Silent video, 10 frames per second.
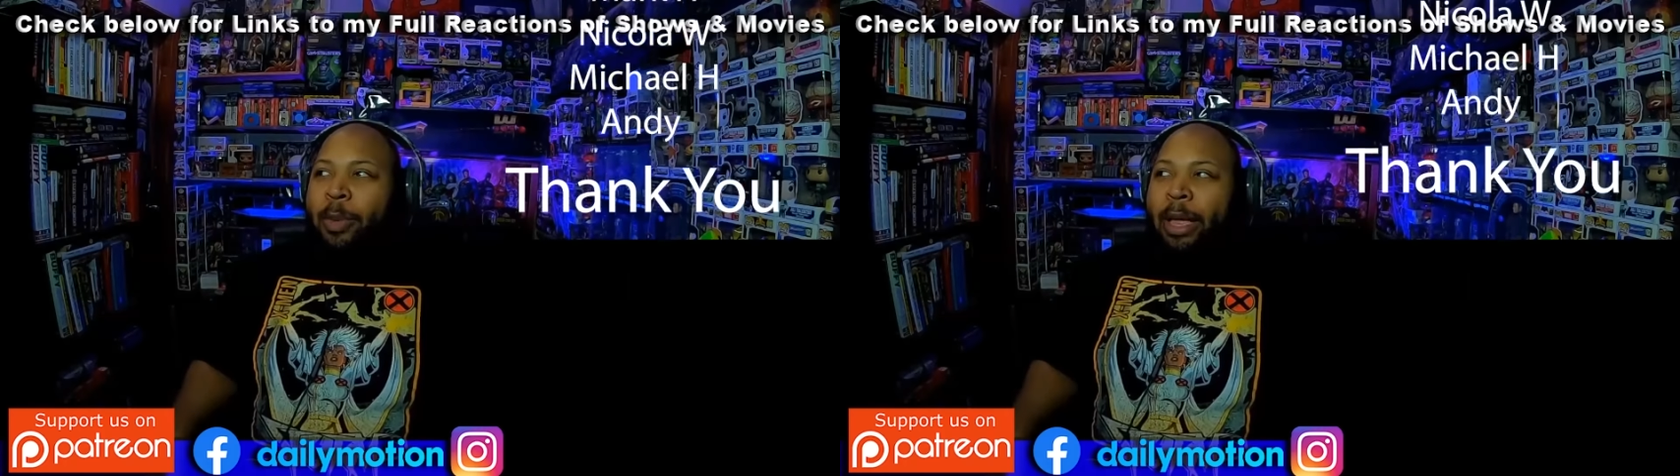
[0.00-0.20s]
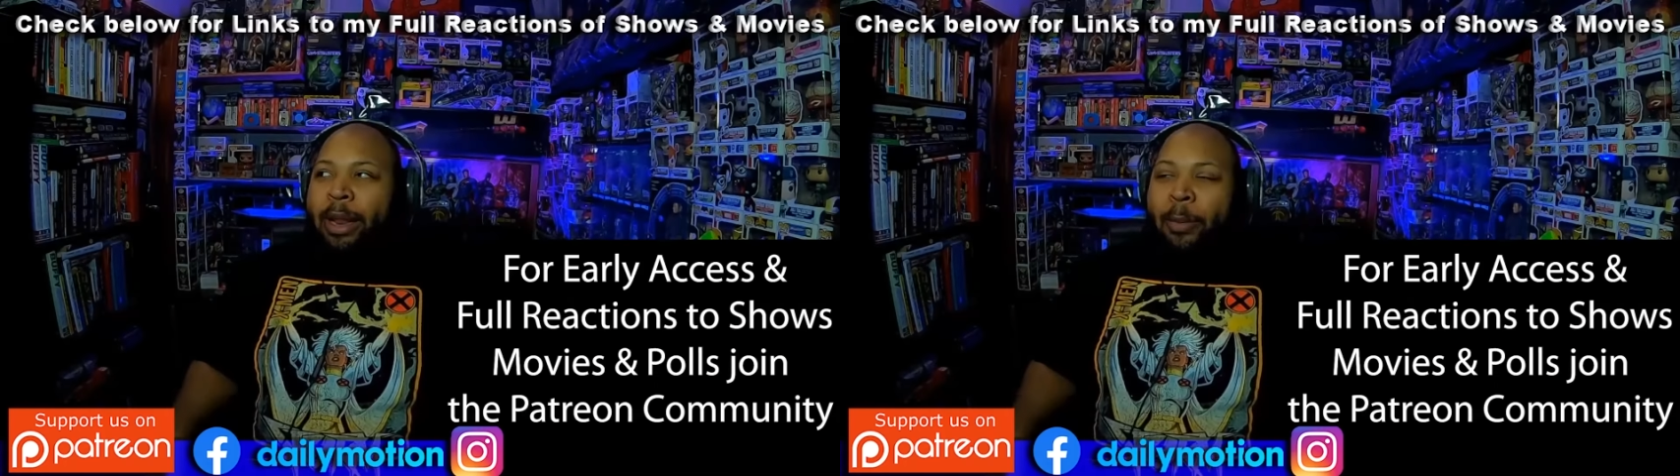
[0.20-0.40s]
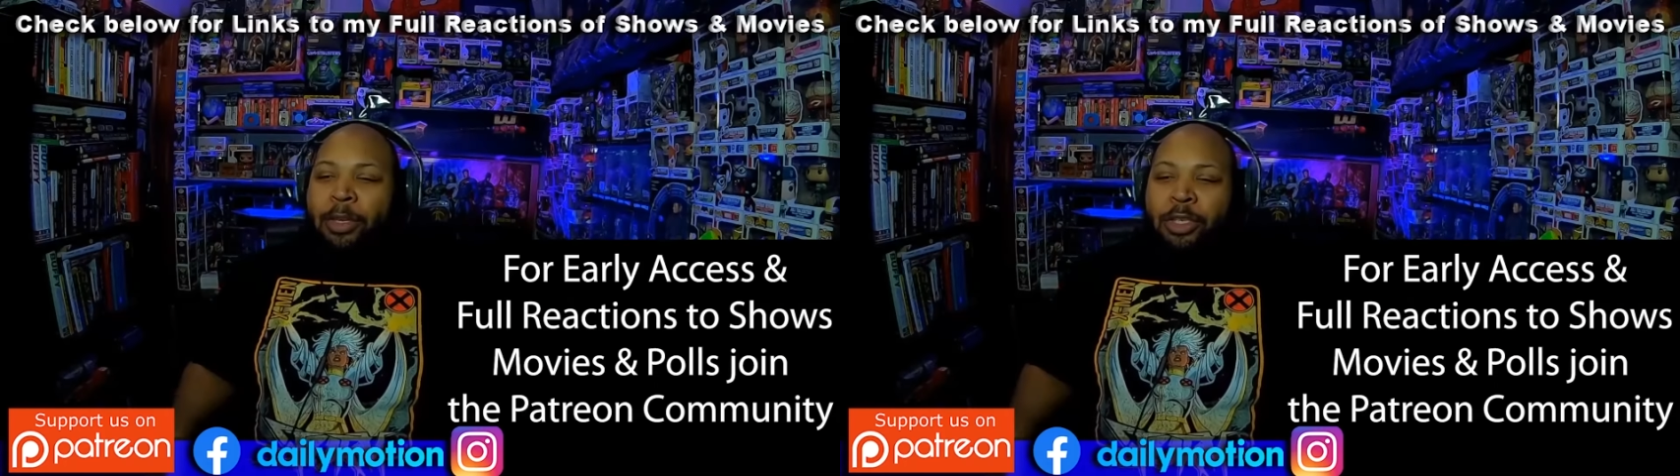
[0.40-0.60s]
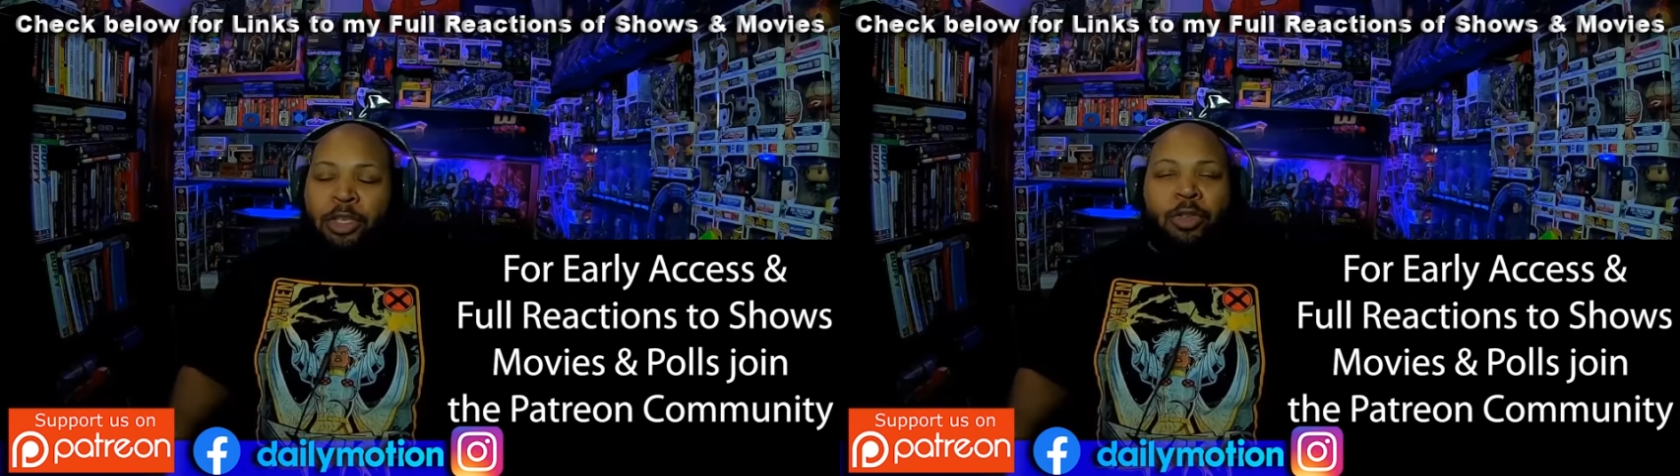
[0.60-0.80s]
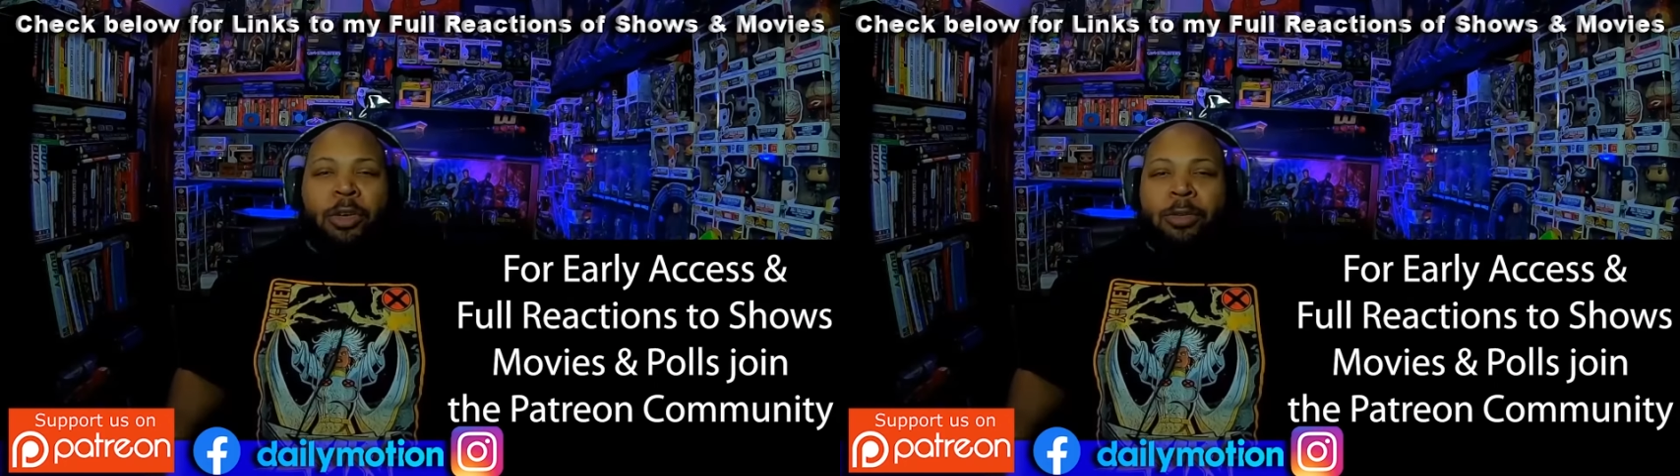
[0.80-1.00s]
bad and how much they
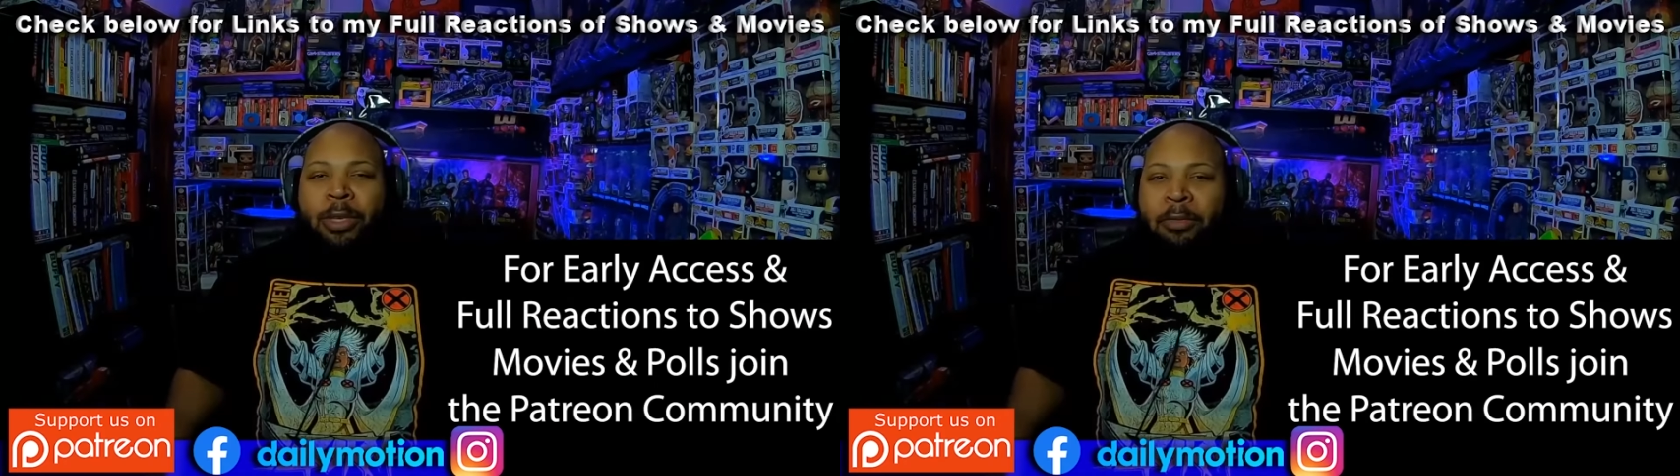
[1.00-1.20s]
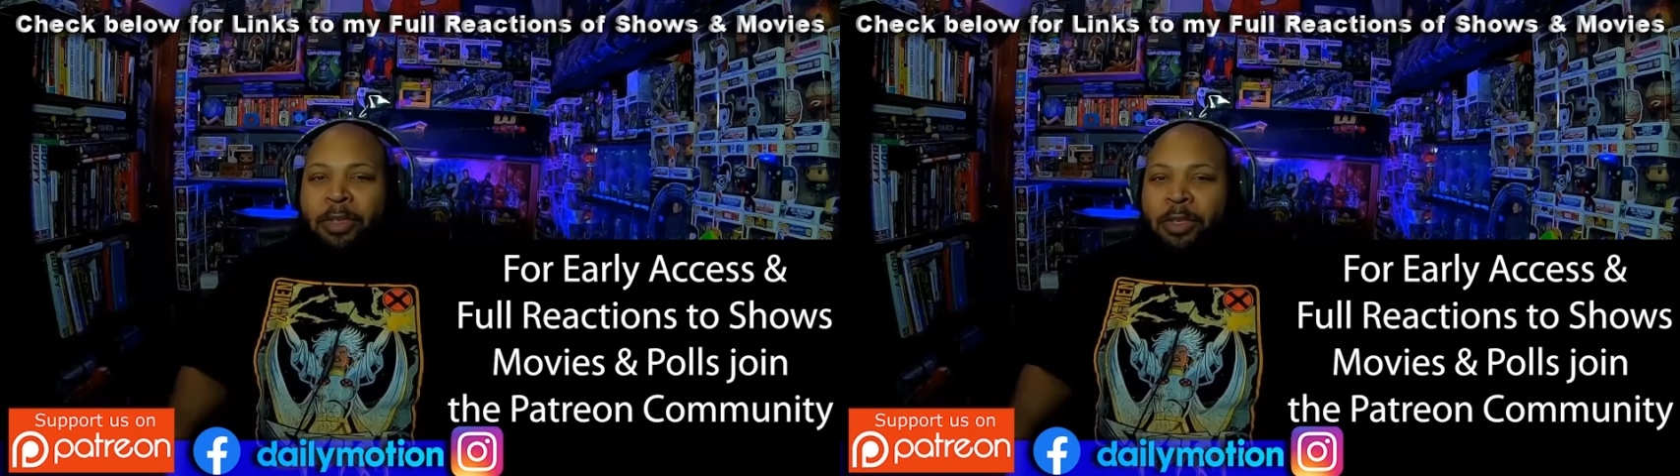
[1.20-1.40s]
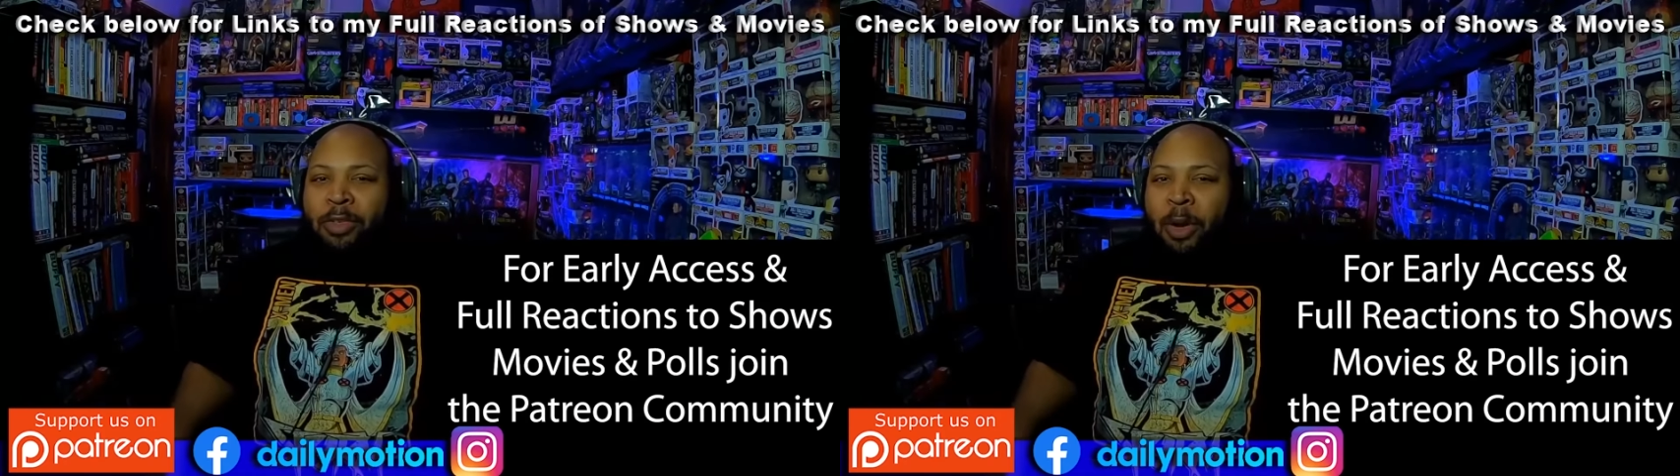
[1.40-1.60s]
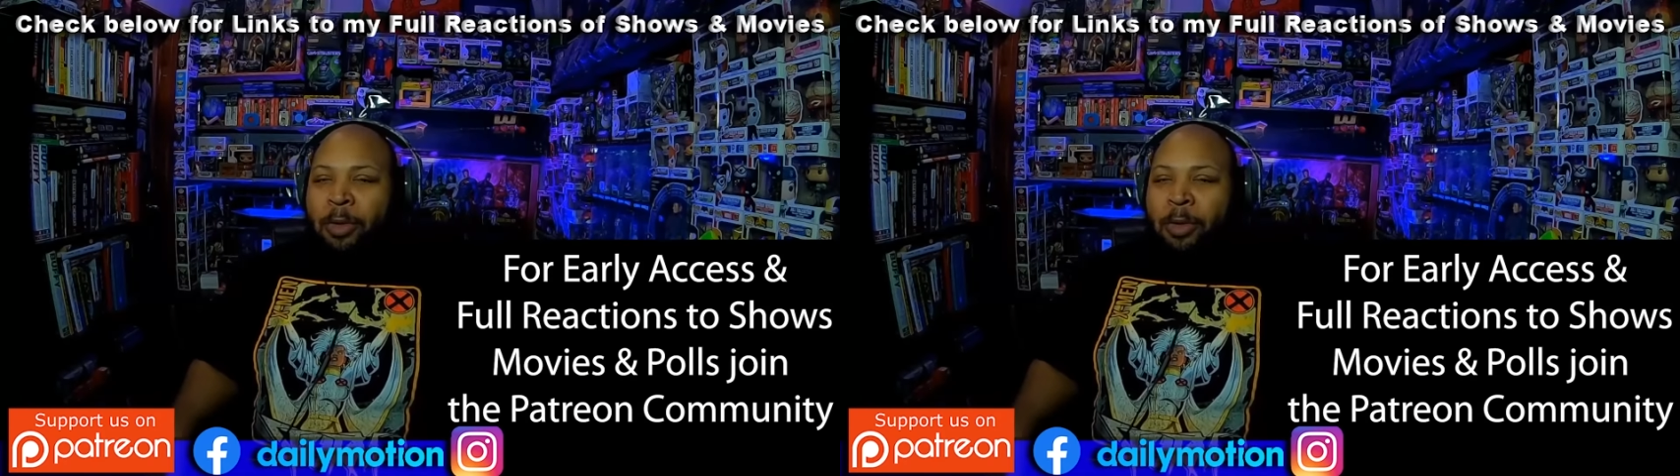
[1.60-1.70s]
struggle to have children,